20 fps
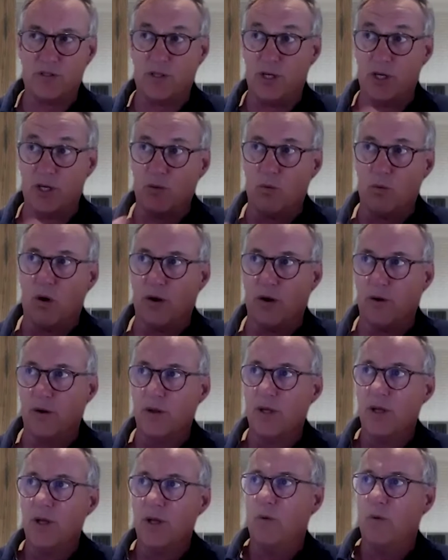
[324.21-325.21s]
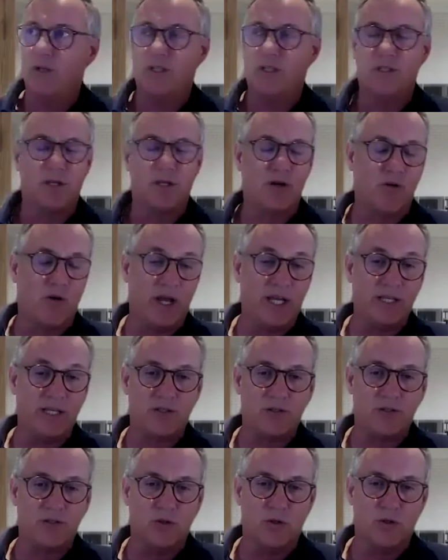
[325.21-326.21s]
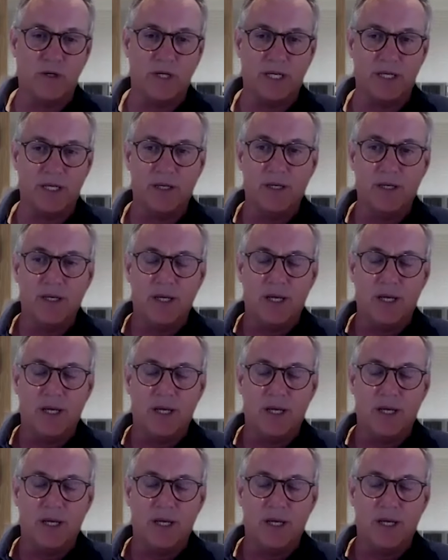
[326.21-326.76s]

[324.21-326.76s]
The other one, which is a great story,